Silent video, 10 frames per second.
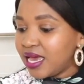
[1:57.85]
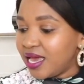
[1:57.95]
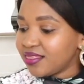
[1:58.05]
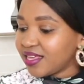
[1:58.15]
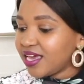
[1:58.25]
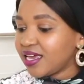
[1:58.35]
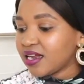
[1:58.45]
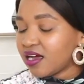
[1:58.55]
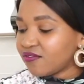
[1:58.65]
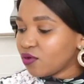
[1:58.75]
And
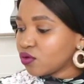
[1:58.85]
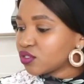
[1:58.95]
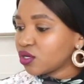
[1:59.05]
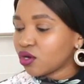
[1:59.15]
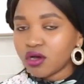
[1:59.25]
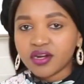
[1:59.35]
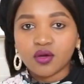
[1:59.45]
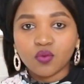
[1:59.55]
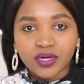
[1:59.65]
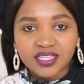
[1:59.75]
then I've also got
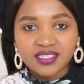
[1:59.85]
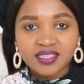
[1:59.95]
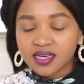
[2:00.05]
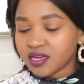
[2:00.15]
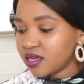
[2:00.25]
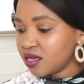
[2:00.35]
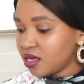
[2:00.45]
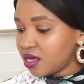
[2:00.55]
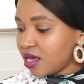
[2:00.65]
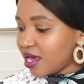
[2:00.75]
a whisk.
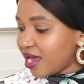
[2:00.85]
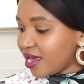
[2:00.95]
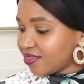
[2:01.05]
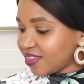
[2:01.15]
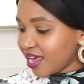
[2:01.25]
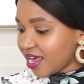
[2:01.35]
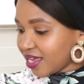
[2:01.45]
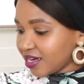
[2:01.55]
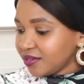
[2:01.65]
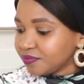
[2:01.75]
And
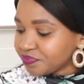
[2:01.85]
then